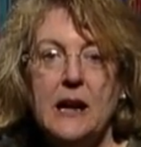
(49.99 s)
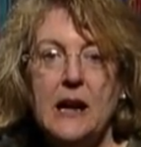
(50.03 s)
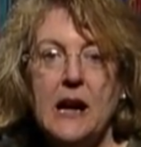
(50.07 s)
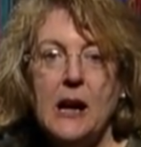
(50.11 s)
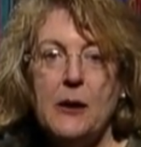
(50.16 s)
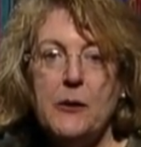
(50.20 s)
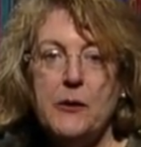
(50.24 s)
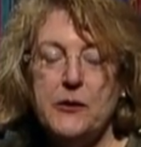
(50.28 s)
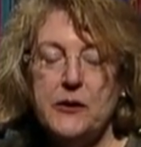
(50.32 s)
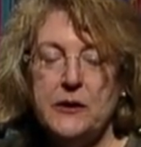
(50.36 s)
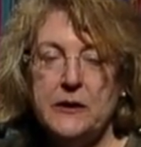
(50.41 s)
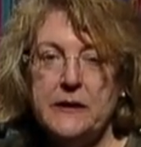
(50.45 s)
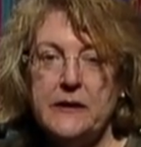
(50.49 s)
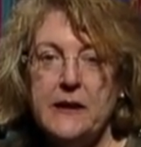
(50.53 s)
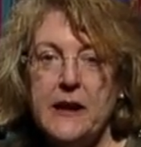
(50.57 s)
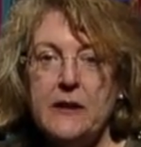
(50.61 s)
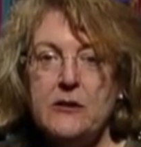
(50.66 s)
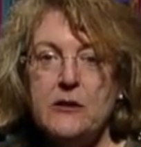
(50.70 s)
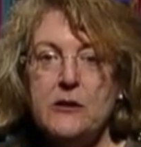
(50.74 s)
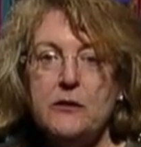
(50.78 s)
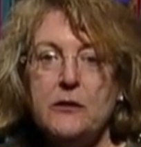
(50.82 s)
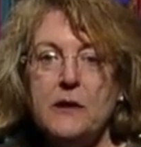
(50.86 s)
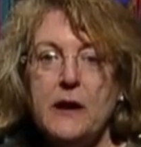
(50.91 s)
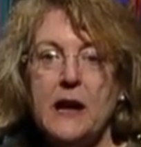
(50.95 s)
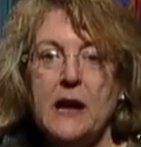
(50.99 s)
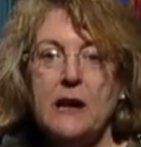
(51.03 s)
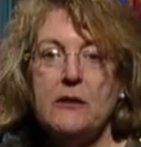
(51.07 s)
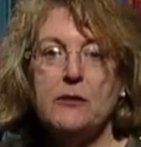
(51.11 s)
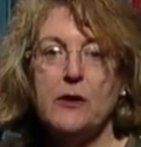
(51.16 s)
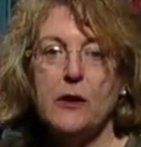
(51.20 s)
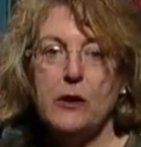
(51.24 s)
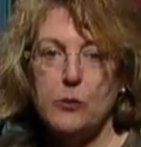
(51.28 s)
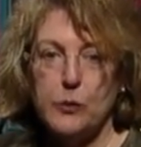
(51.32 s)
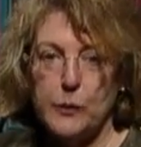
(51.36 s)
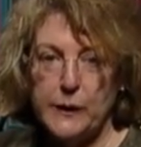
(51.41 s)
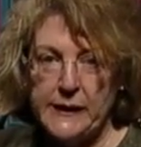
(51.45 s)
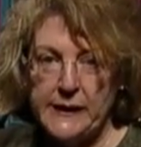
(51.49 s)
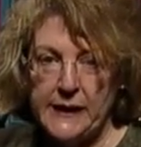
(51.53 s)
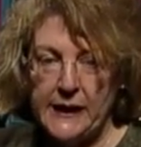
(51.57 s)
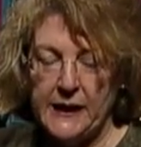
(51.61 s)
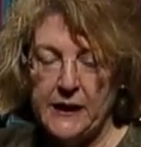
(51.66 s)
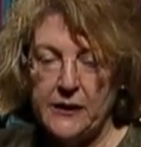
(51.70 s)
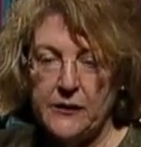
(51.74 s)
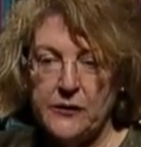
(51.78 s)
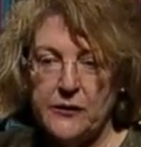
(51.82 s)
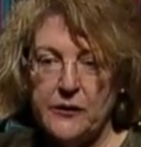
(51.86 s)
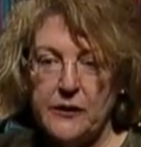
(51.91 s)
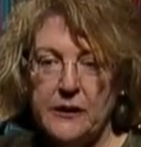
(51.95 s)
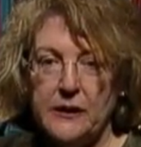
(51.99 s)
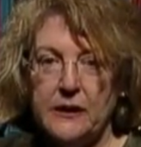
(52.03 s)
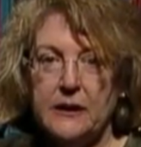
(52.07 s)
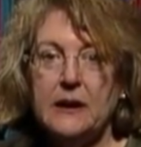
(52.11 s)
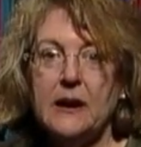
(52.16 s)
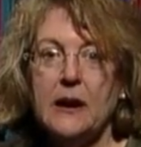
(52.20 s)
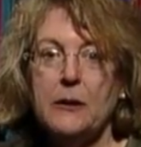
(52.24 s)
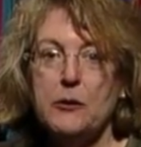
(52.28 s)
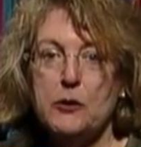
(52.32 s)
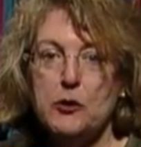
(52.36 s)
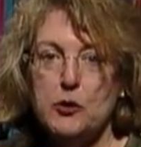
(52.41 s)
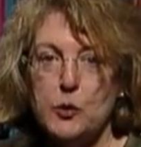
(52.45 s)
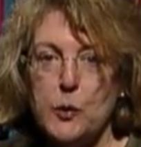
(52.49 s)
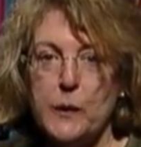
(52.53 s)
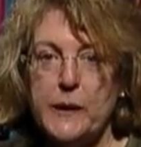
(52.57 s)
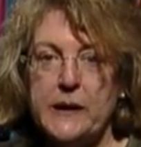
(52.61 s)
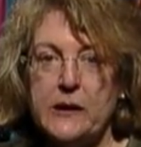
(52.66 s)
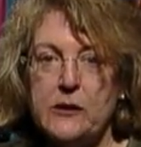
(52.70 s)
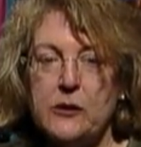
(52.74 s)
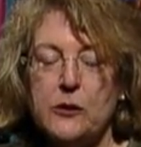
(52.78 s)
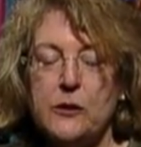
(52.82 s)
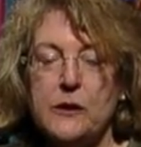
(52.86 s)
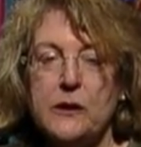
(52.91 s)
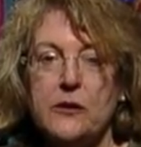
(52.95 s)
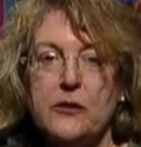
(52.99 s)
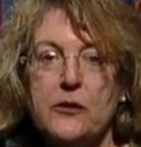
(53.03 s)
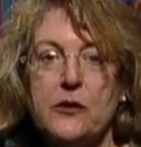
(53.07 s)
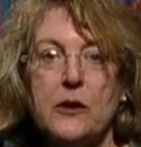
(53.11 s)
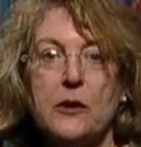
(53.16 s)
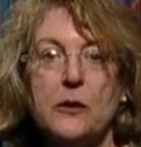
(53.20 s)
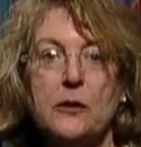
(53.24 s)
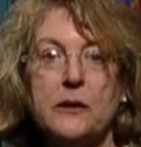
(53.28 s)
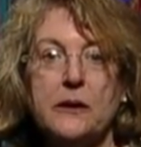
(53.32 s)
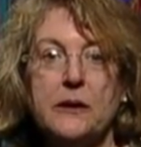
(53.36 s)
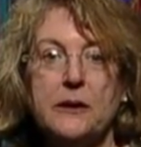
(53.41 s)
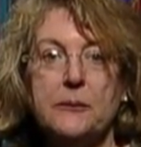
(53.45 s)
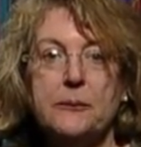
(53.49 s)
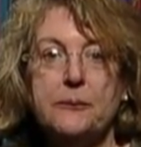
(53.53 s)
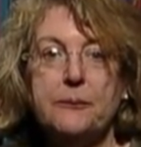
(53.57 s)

I was in intensive care for 3 days. I was 22 years old.